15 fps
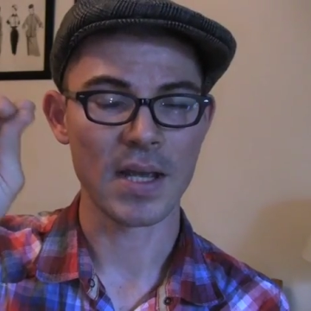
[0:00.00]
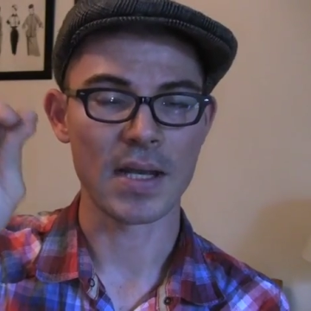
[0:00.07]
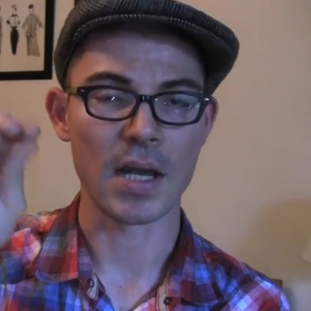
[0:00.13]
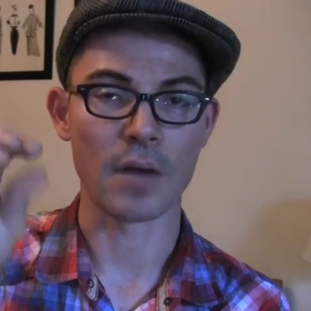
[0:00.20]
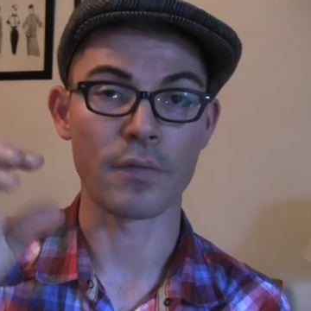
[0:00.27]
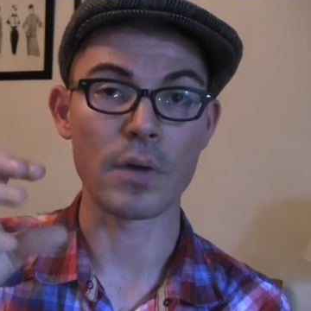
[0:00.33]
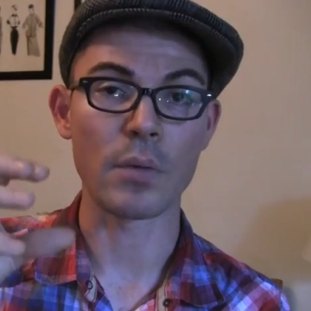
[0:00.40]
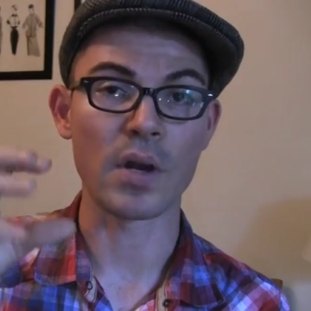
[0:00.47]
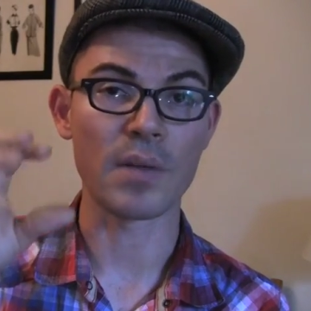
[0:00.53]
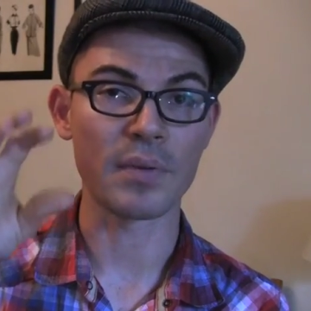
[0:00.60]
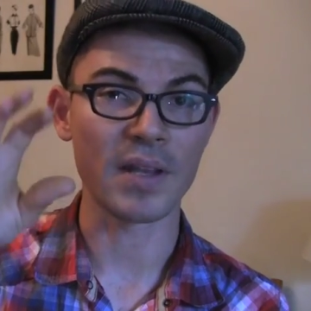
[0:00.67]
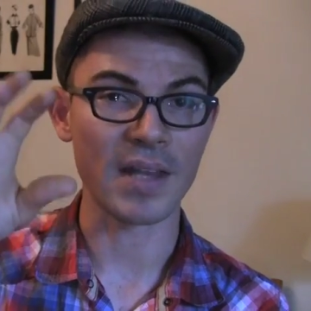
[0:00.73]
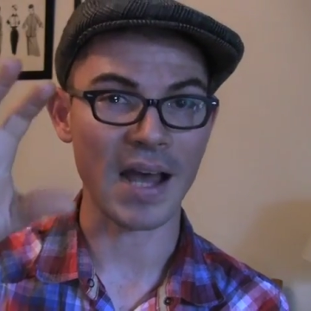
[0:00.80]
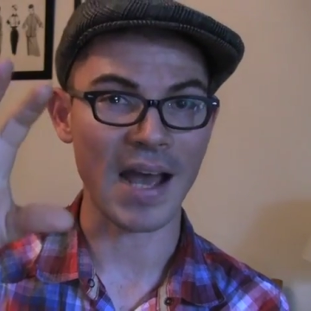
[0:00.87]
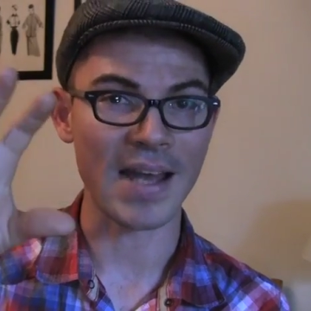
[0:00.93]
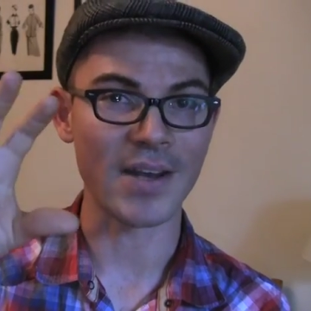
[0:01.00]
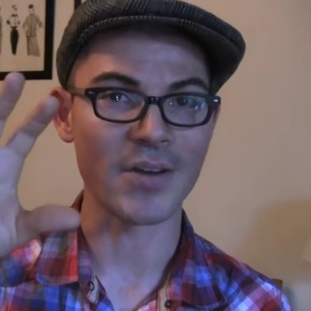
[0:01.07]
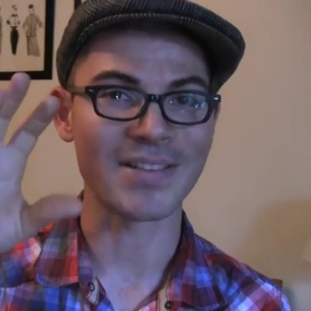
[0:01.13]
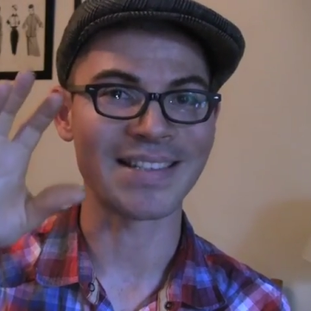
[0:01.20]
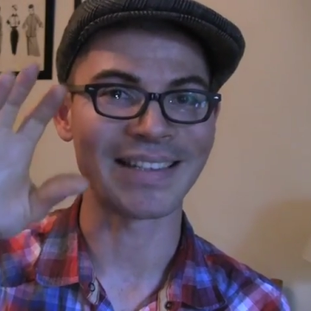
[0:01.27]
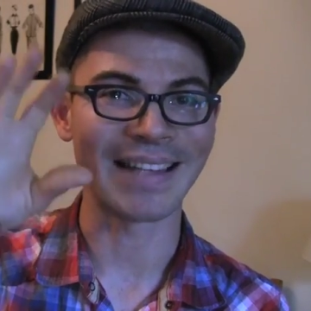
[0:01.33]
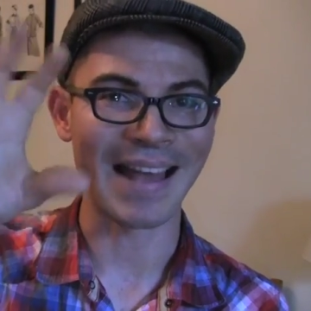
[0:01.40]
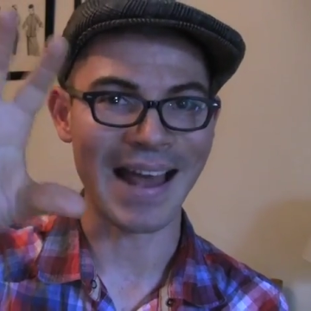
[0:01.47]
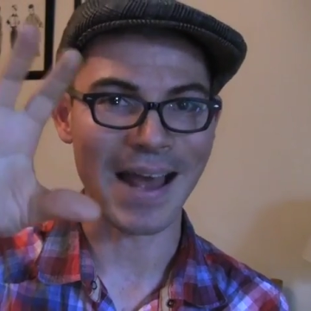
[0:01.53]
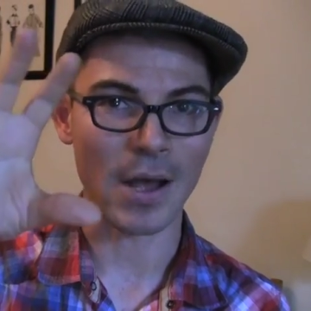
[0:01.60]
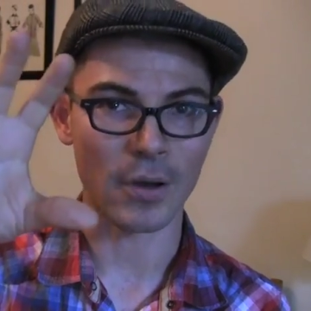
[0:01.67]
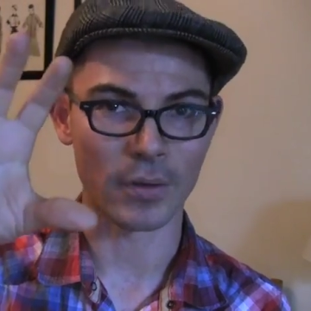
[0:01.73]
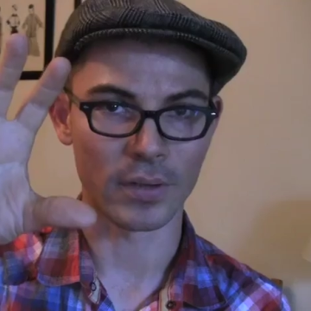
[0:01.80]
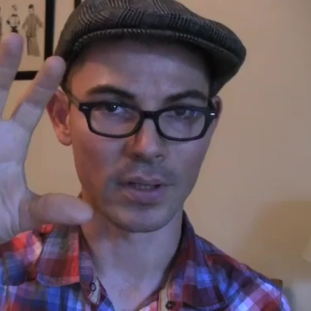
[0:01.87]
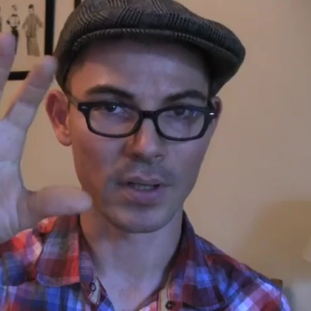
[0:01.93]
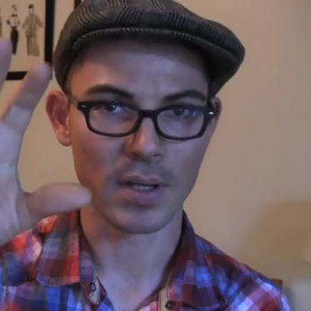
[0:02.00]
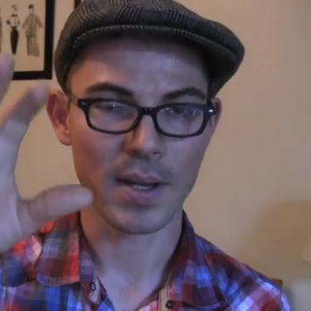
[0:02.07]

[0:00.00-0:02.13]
Now, if we want to play the high notes loud,